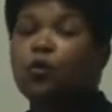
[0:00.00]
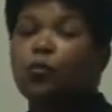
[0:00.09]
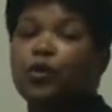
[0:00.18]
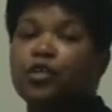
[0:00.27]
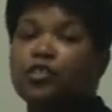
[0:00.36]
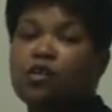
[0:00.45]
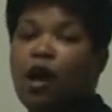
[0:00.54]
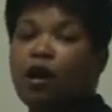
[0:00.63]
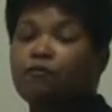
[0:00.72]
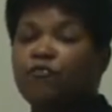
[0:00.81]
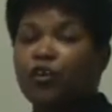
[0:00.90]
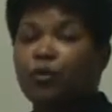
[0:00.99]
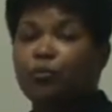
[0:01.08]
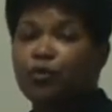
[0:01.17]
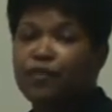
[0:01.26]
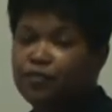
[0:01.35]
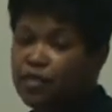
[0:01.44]
We're going to talk very
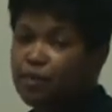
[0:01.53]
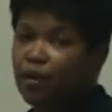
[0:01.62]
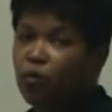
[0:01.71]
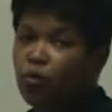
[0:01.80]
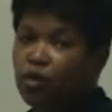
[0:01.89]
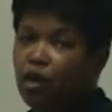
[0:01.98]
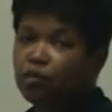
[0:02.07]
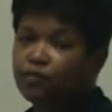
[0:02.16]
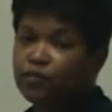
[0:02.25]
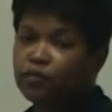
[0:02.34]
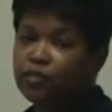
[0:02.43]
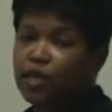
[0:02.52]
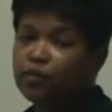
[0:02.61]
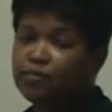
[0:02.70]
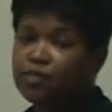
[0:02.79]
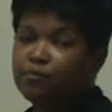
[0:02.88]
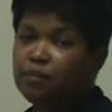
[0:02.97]
briefly about what all of those
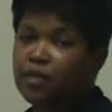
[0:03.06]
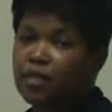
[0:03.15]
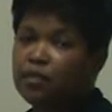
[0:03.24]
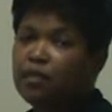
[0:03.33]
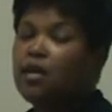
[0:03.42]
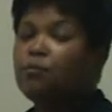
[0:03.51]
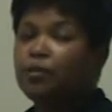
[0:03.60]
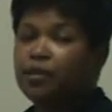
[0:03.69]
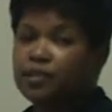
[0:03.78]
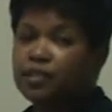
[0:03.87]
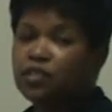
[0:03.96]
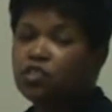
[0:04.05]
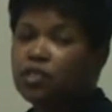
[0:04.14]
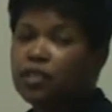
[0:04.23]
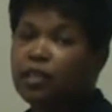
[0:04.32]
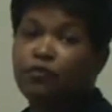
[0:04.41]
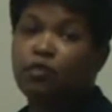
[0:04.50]
elements mean, but
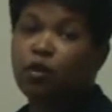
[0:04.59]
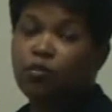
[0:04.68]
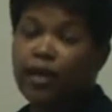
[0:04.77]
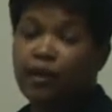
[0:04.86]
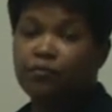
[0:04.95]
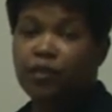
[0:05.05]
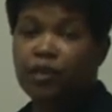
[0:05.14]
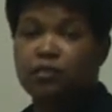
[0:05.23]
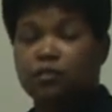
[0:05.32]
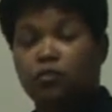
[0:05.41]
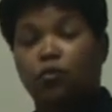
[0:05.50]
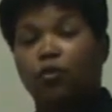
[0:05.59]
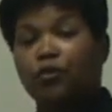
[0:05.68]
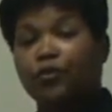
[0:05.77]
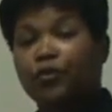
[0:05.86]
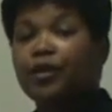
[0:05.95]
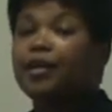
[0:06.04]
essentially if you don't have things in
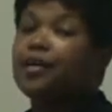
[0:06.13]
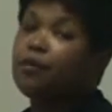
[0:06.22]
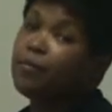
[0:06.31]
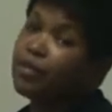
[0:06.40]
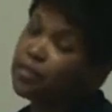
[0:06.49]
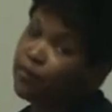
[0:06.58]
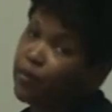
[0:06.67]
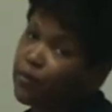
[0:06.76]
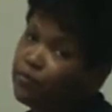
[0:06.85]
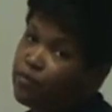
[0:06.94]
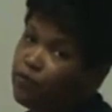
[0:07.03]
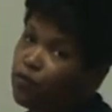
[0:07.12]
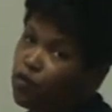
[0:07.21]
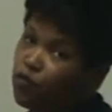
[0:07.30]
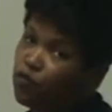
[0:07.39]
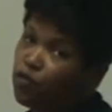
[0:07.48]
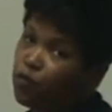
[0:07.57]
order, it makes it very
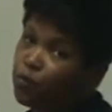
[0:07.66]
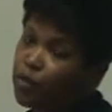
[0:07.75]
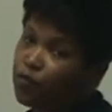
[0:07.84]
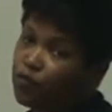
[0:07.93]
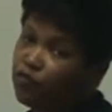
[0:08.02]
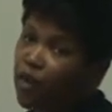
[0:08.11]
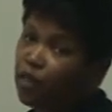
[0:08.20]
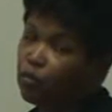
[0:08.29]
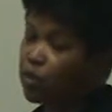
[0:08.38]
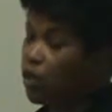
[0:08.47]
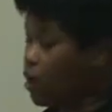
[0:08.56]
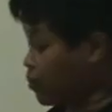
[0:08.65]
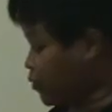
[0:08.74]
difficult for a reader to follow along